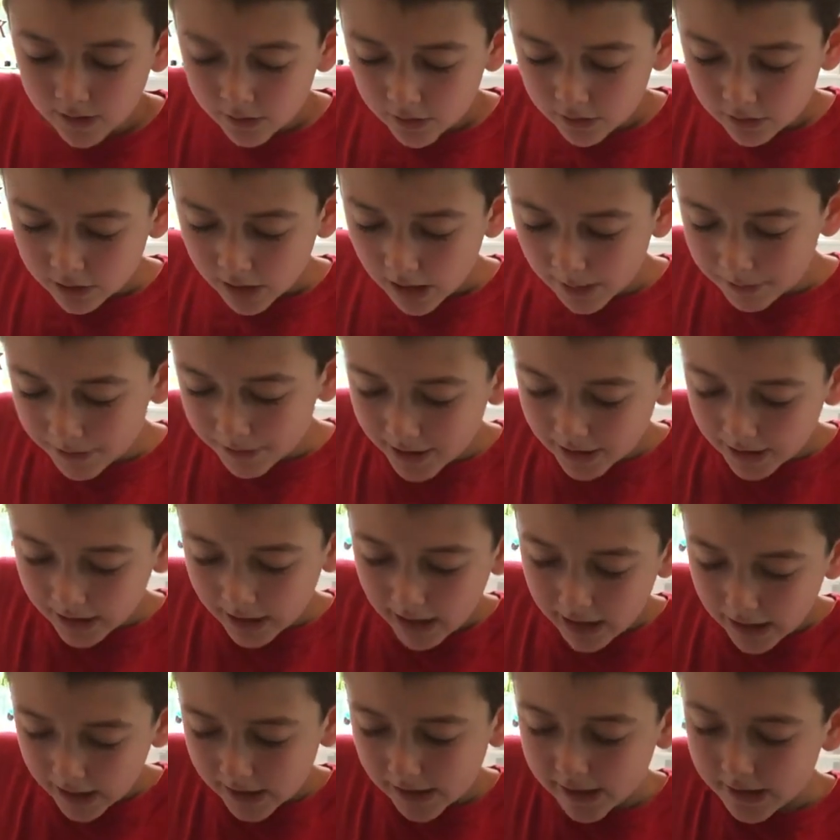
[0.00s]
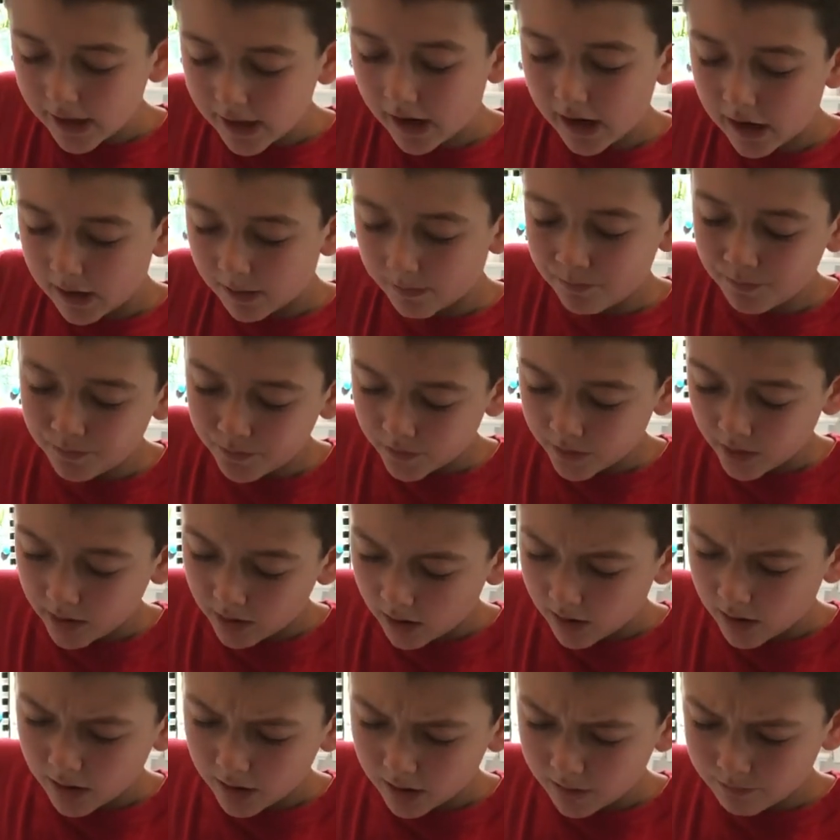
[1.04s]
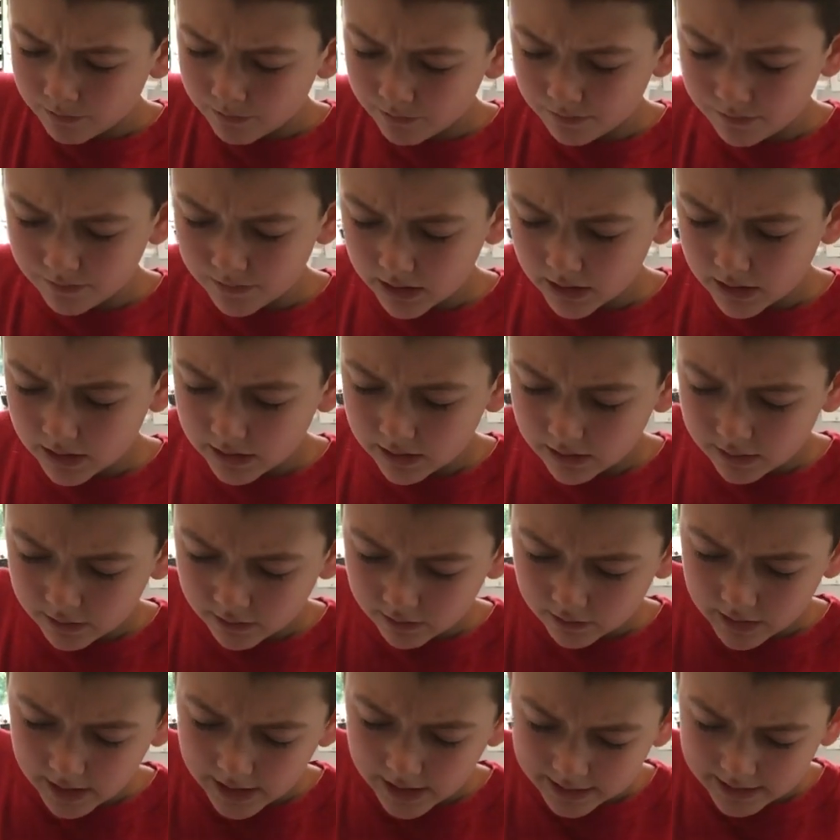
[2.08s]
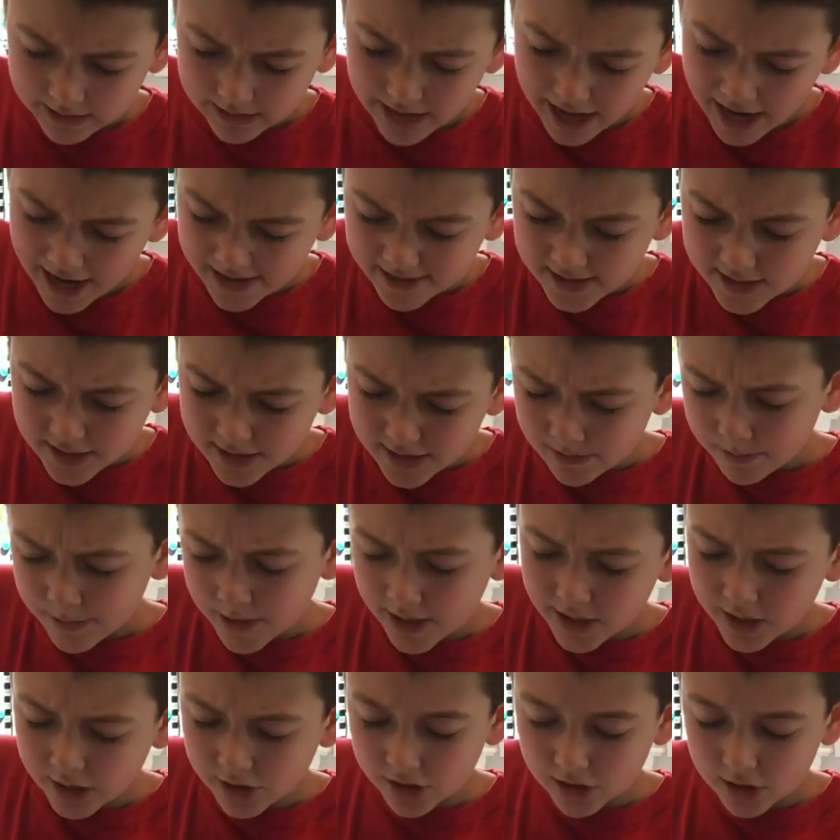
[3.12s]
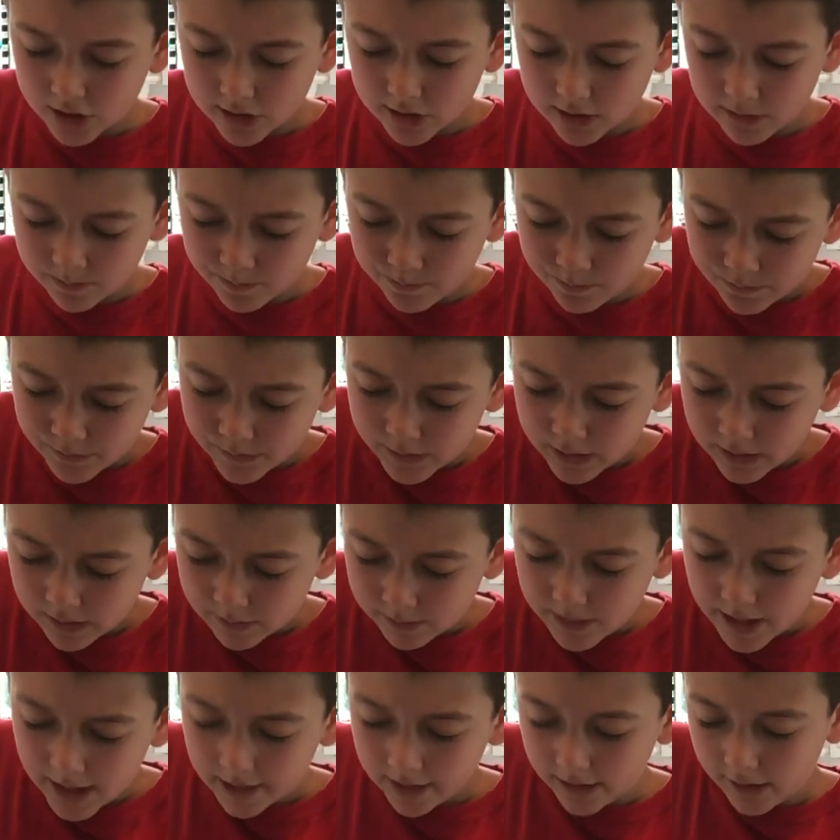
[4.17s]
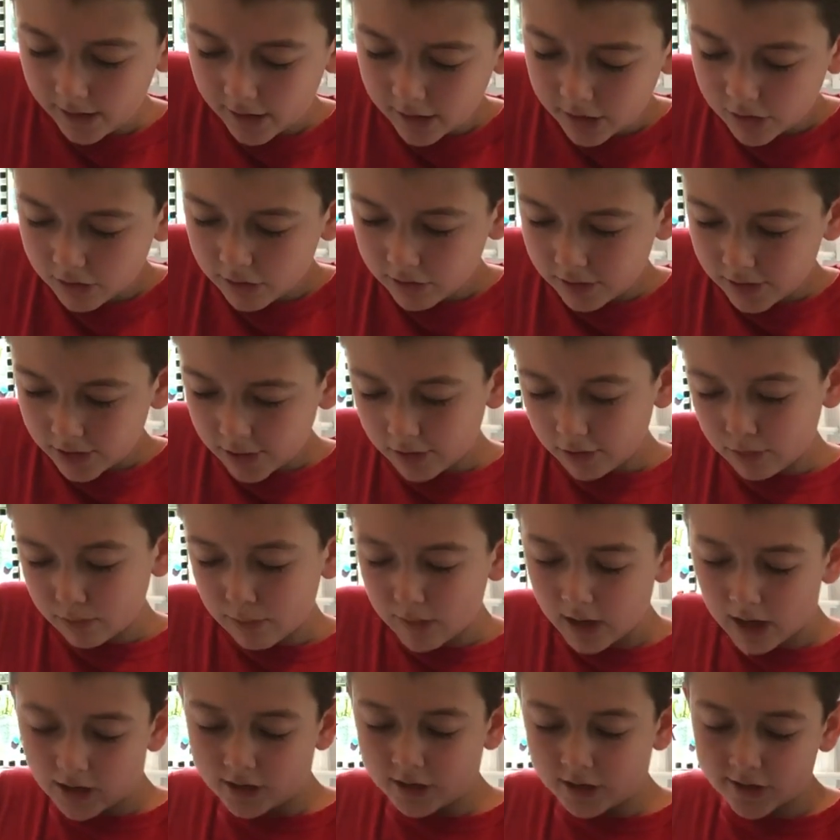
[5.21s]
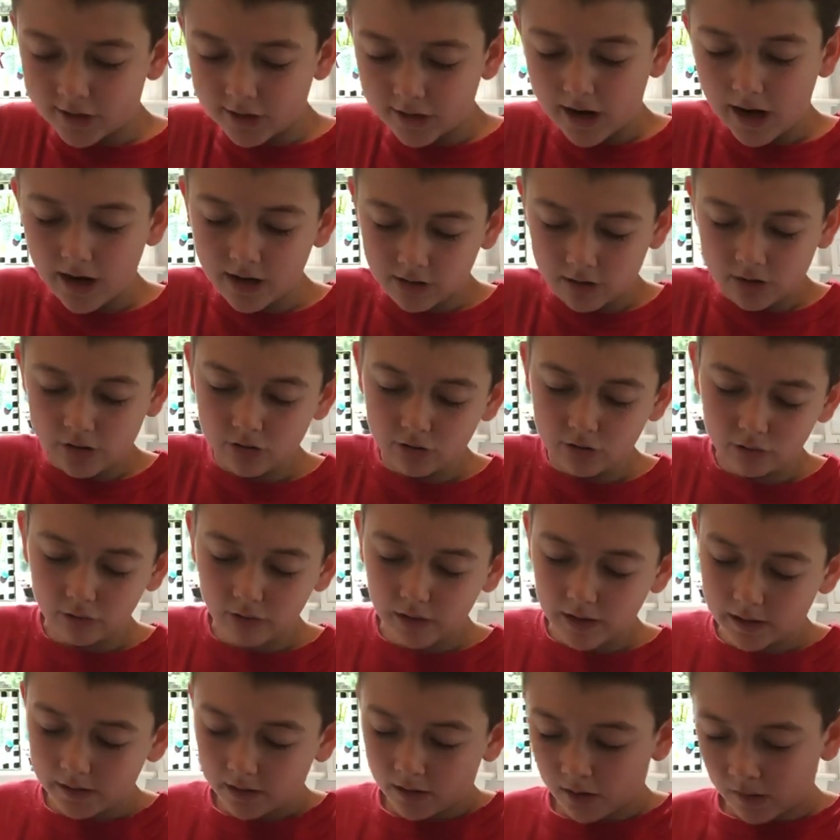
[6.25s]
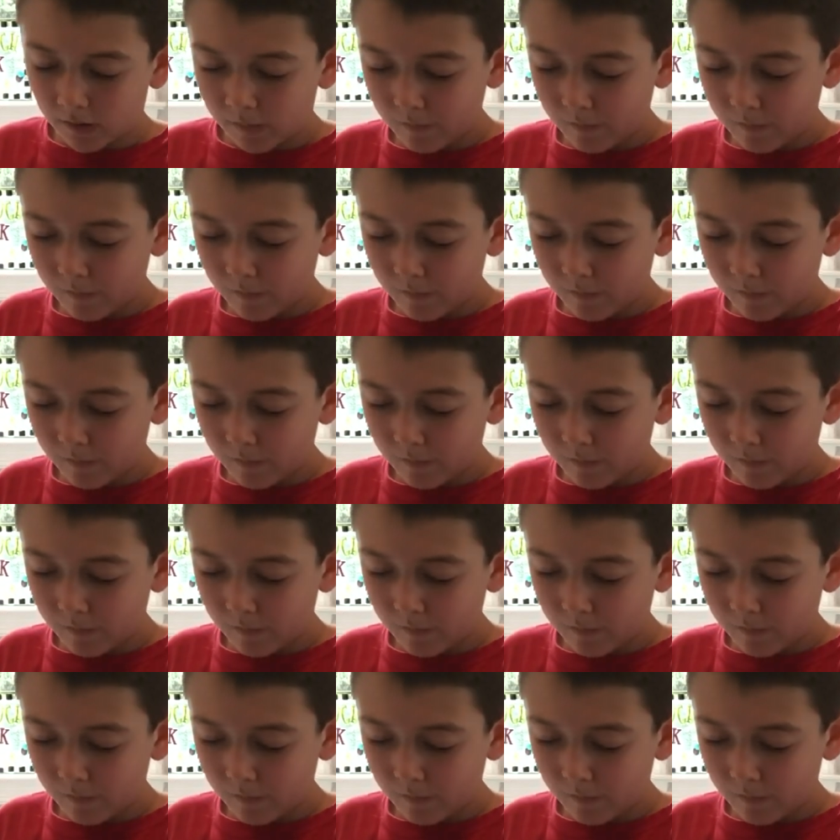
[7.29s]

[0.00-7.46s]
So I'm gonna cut it up, like an estimation. Not gonna do too much and not too little.